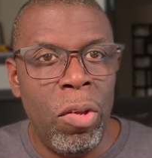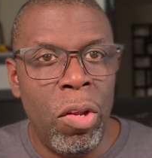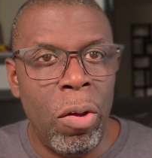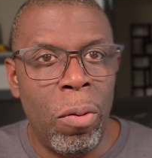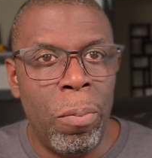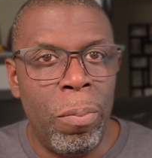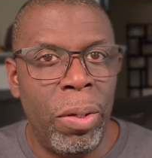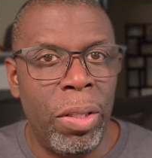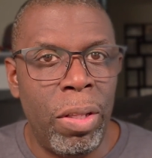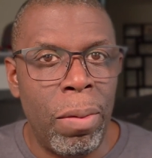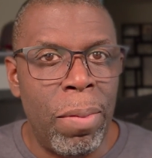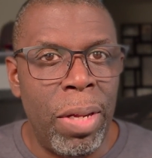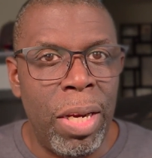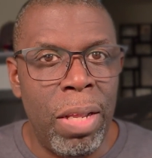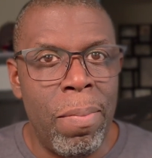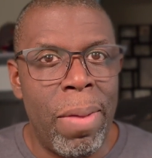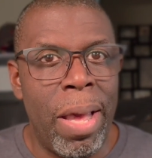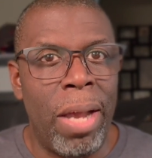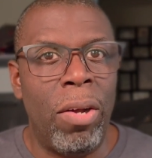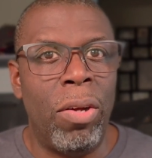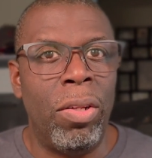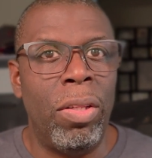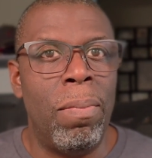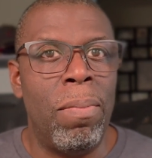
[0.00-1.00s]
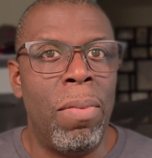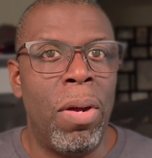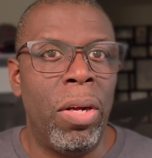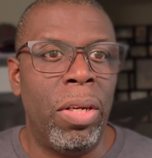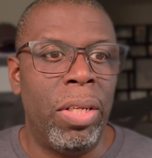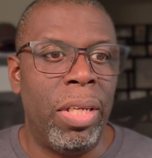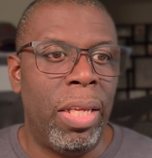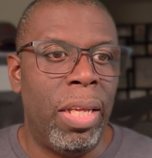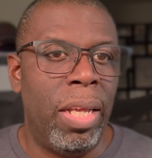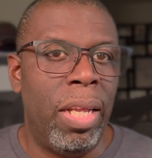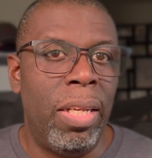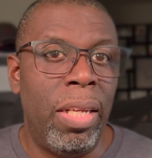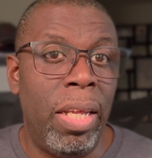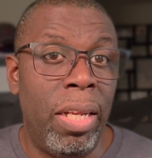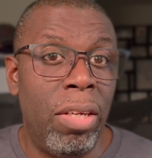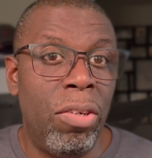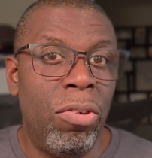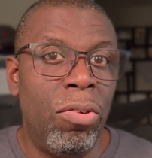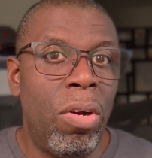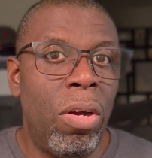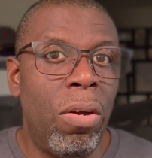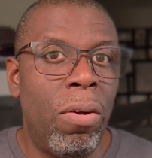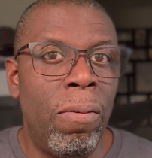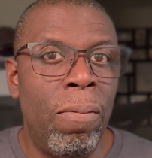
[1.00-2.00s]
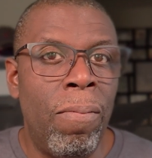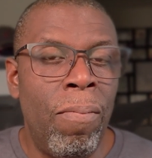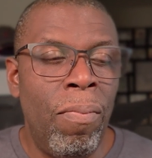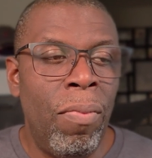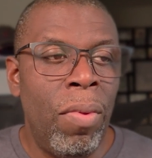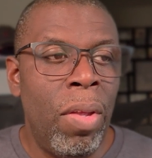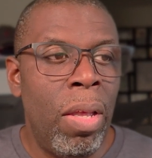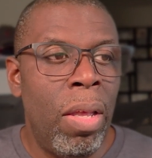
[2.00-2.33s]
put the money back on the market and let it grow.